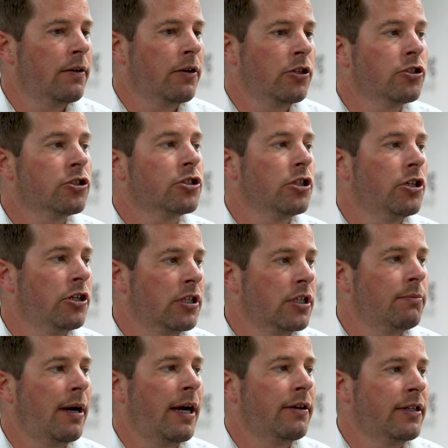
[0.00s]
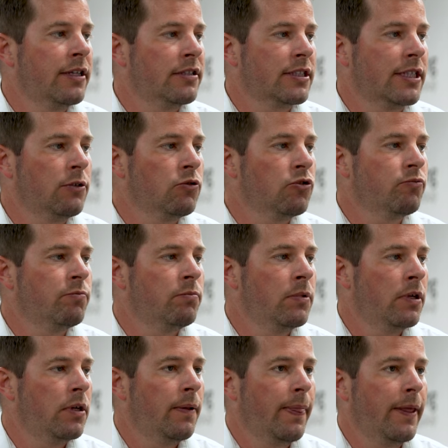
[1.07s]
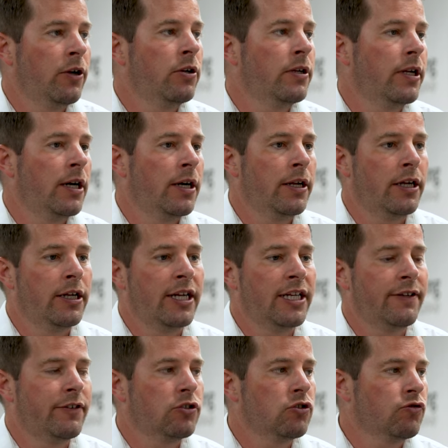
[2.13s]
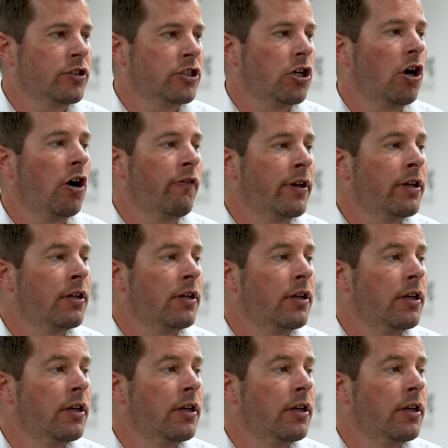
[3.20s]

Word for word: concerned about their skills and individuals retiring